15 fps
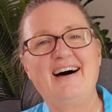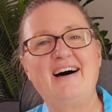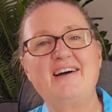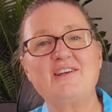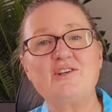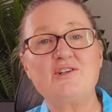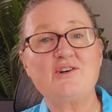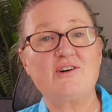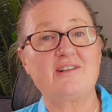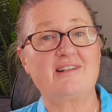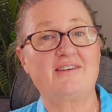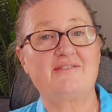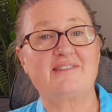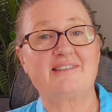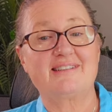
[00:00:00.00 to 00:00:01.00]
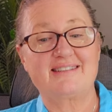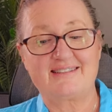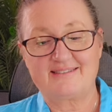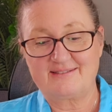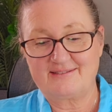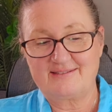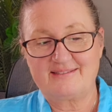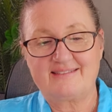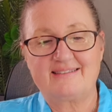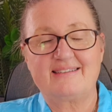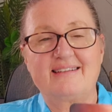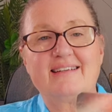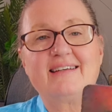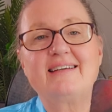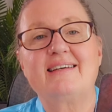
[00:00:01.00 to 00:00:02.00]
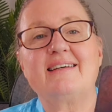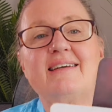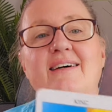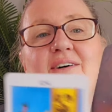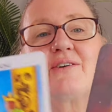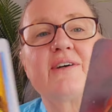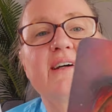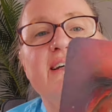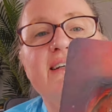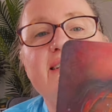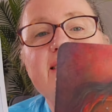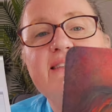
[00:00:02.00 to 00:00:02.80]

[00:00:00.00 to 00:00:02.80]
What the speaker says: You know I love this. Okay.